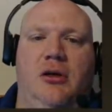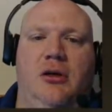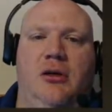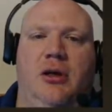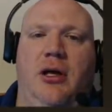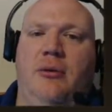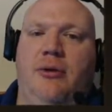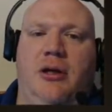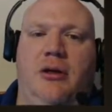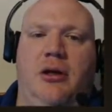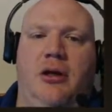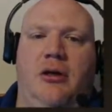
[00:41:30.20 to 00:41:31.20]
Yeah, we
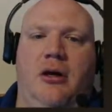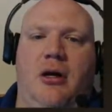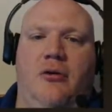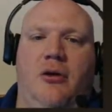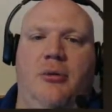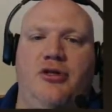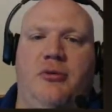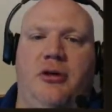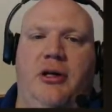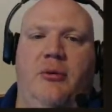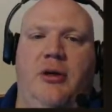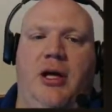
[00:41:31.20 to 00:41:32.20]
cannot get. Grum has pointed out
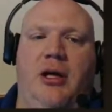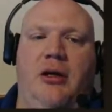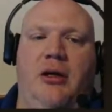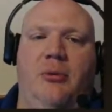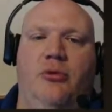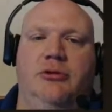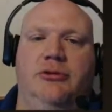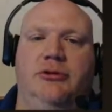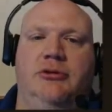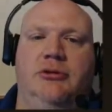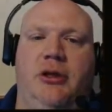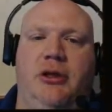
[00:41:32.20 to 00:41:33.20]
that we can't get emeralds,
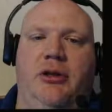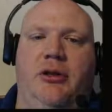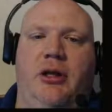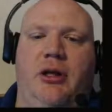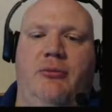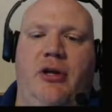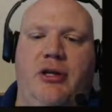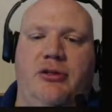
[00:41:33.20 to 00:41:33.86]
and that is